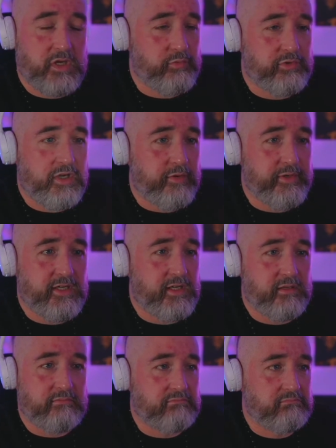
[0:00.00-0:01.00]
I wouldn't go in
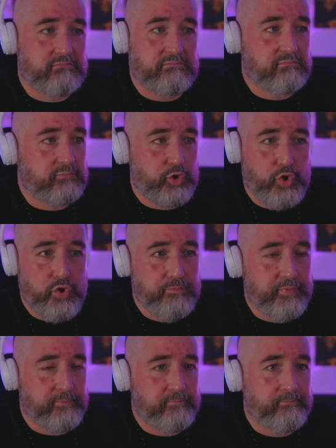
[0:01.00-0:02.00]
there.
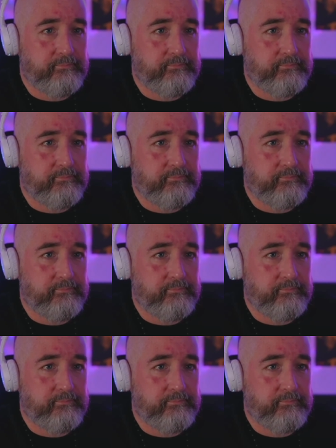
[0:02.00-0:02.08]
Nope.